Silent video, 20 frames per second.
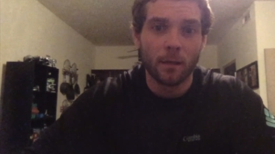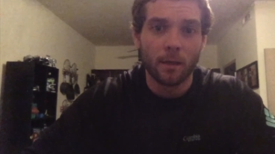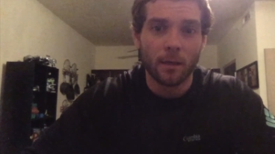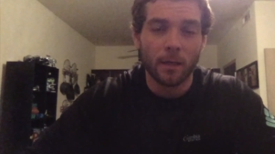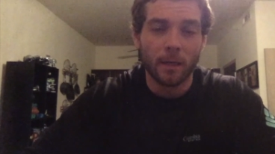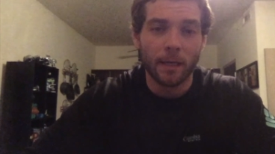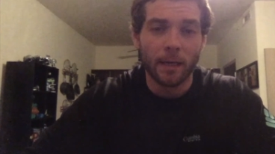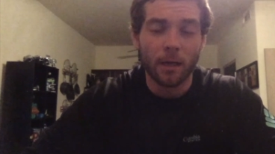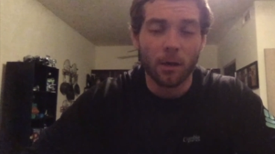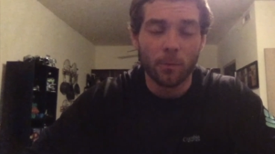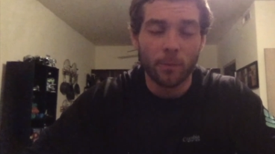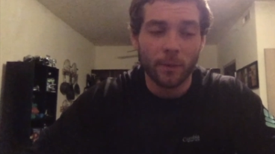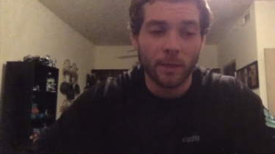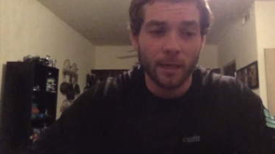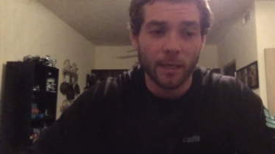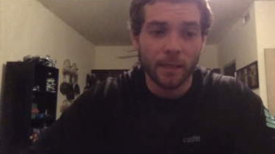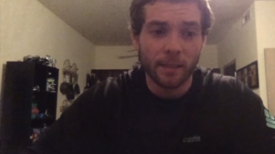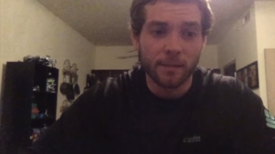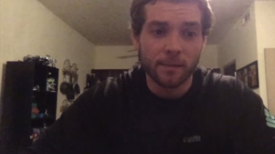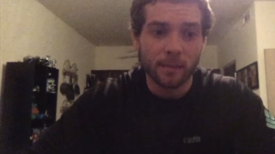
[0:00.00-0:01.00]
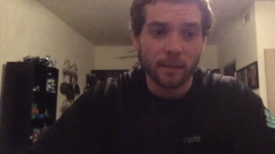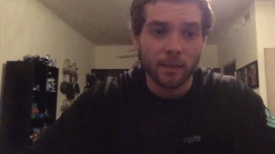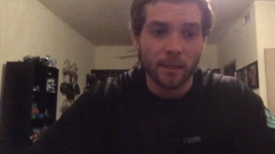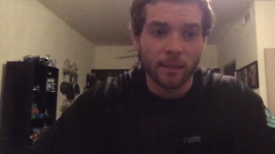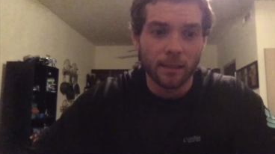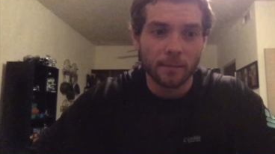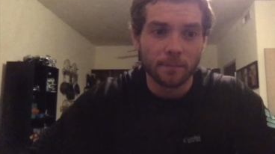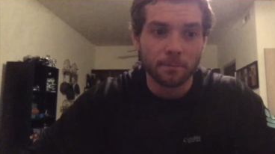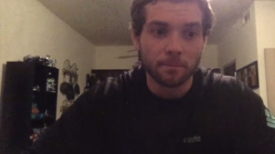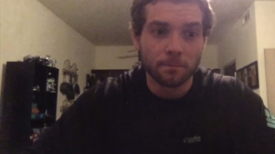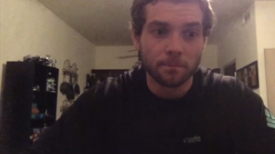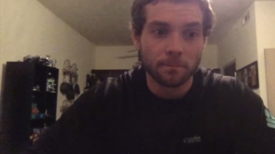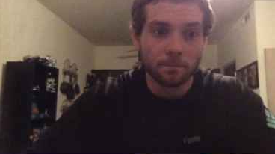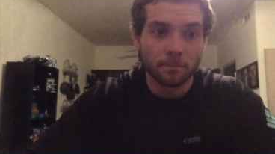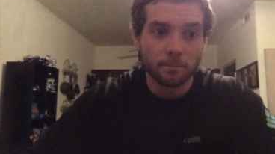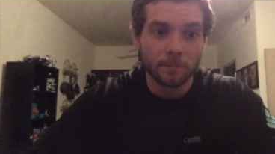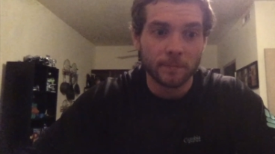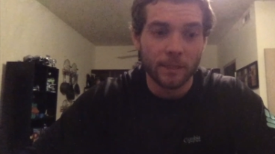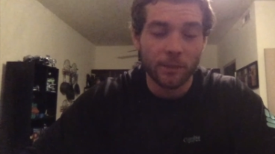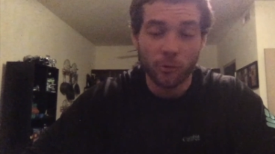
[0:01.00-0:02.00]
I hope you guys
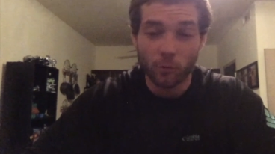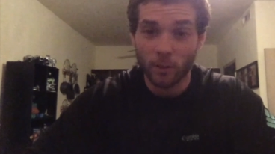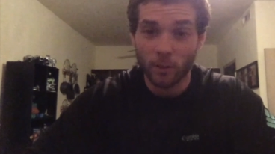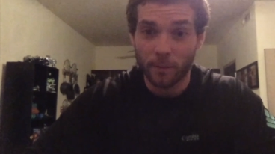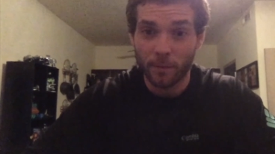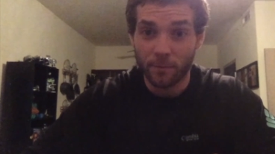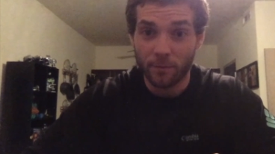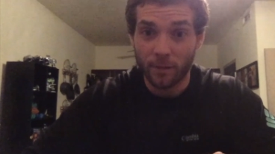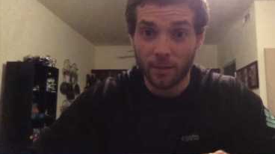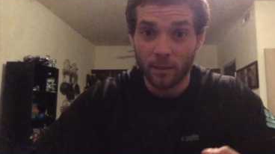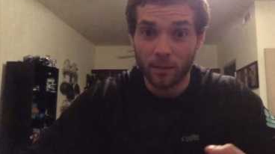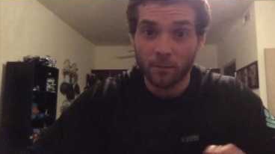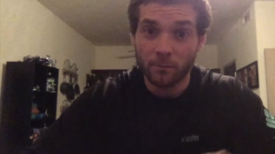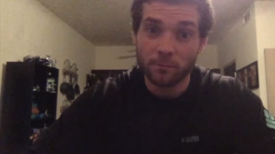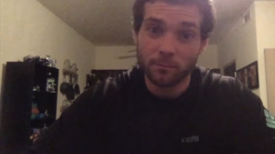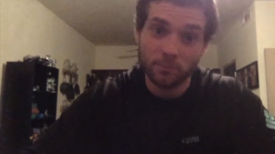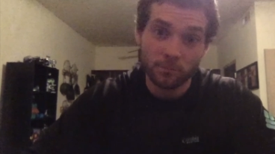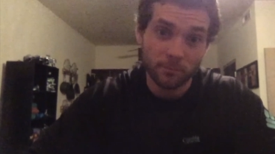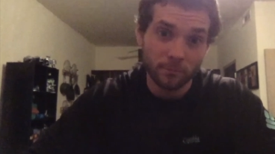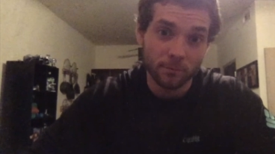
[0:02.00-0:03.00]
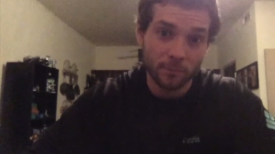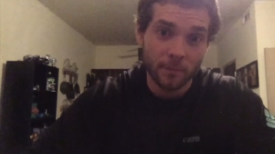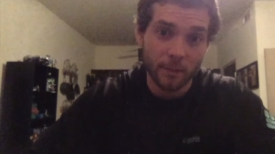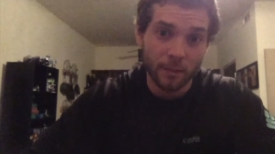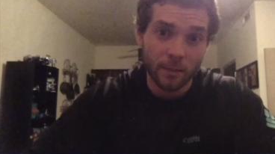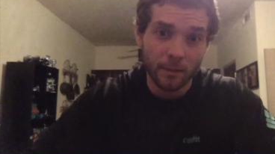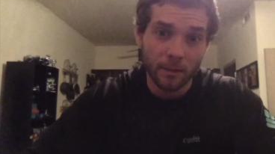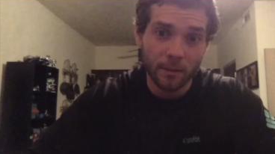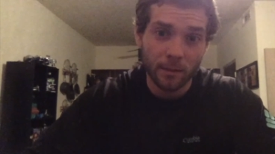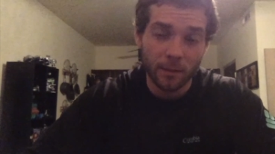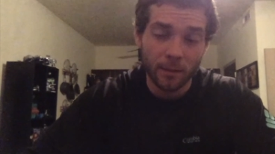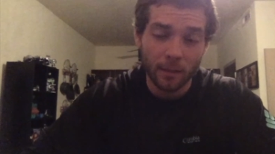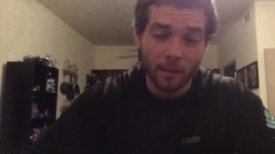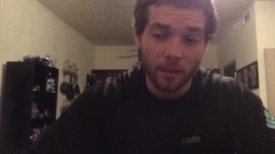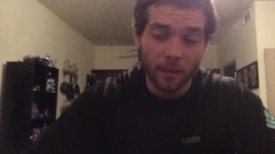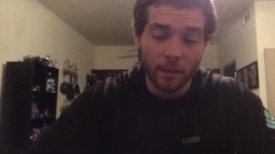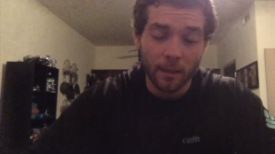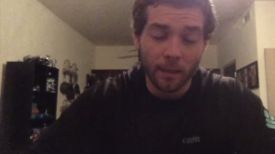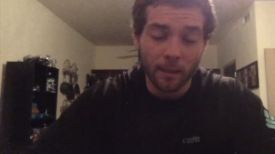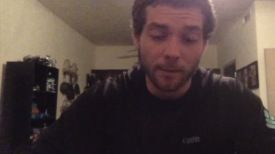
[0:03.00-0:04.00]
enjoyed my video.
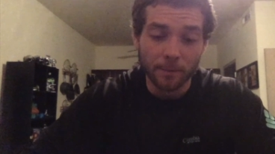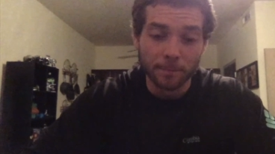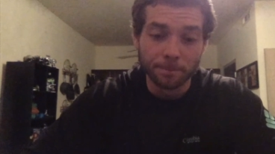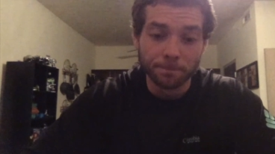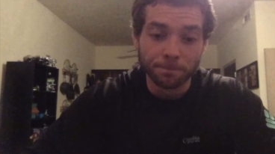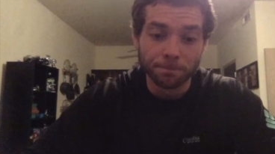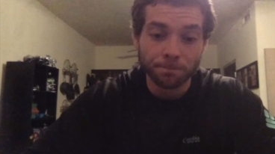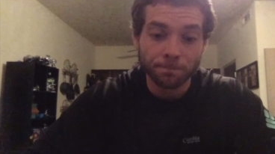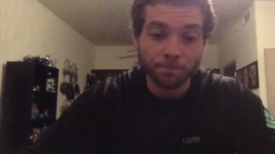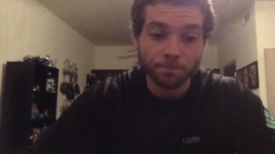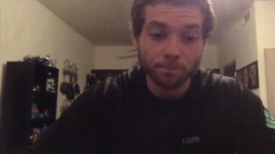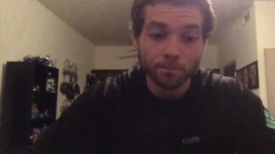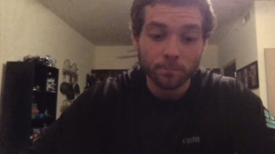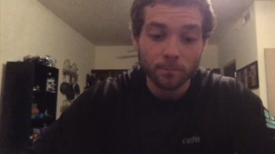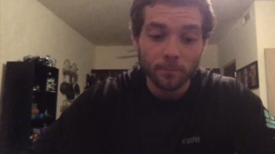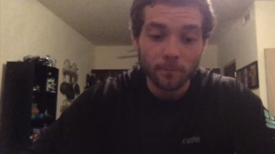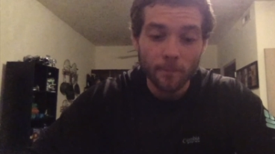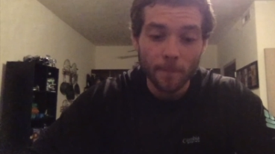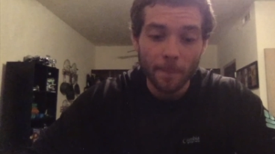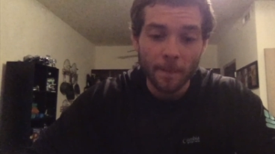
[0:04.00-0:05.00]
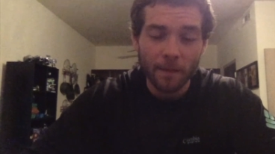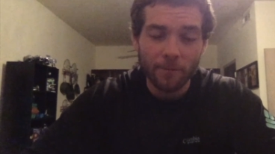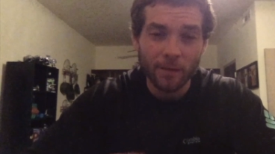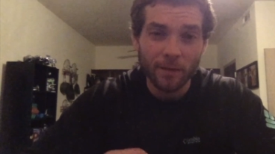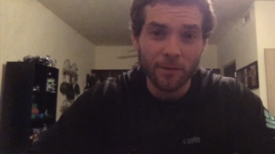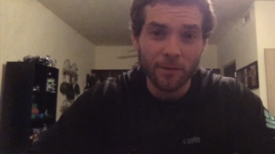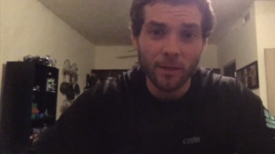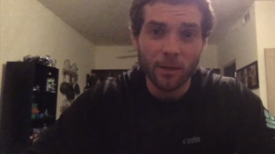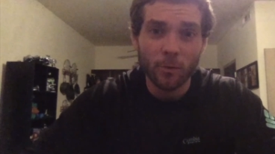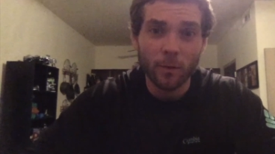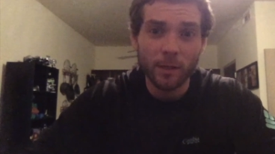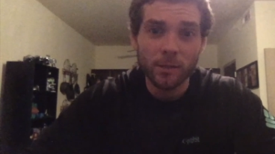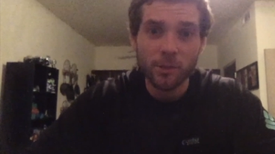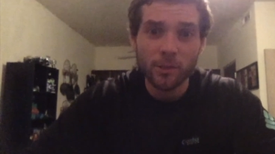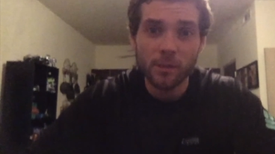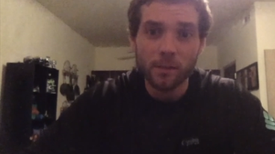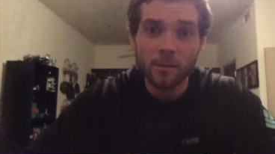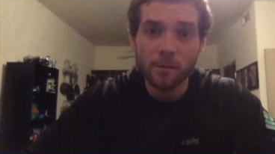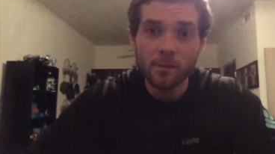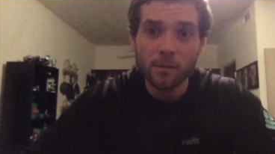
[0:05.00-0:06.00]
If you have any
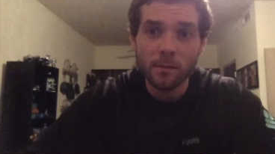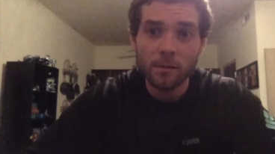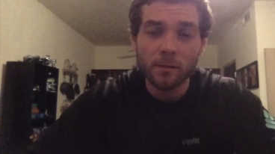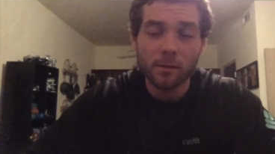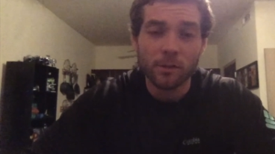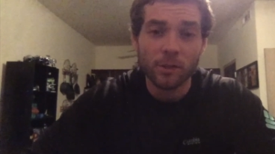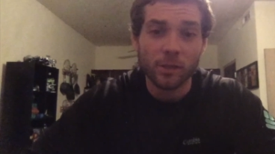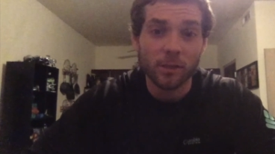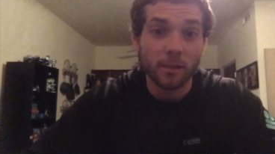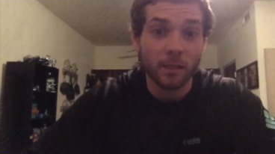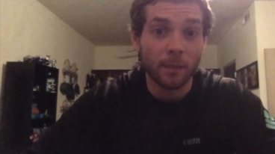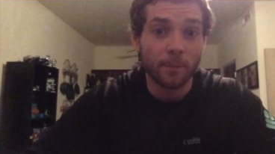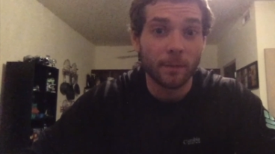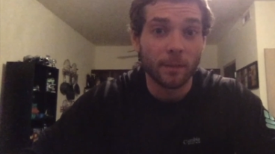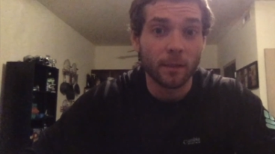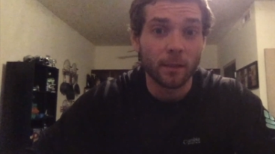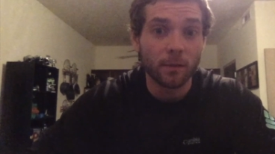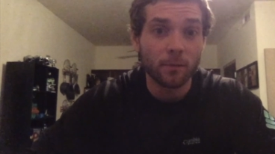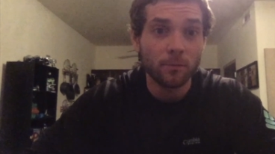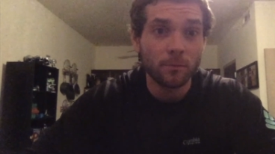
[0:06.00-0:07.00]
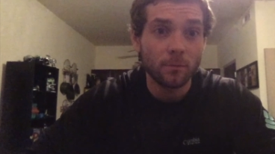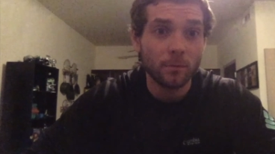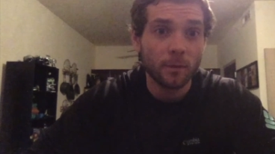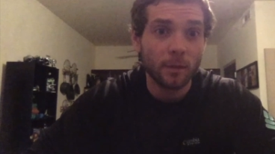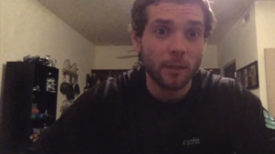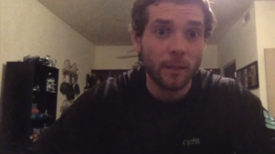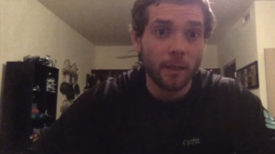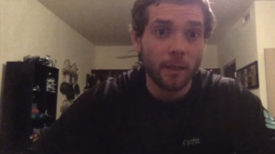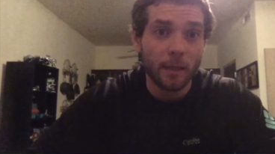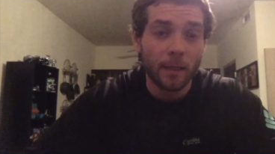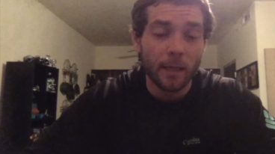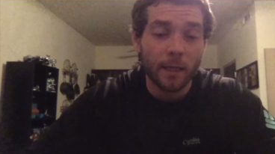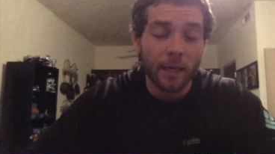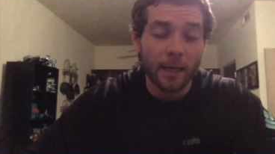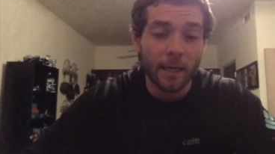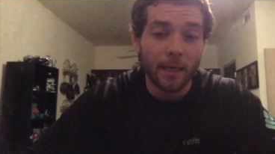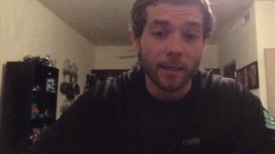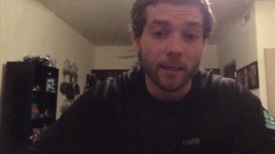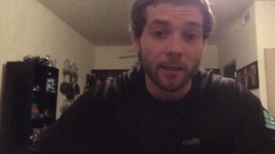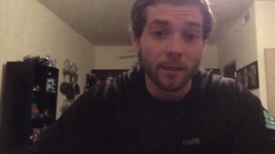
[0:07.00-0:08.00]
questions, just let me know.
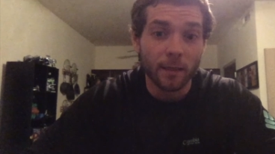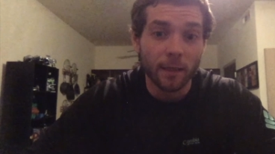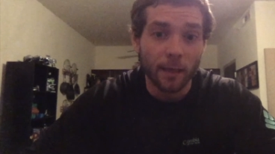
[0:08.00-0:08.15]
And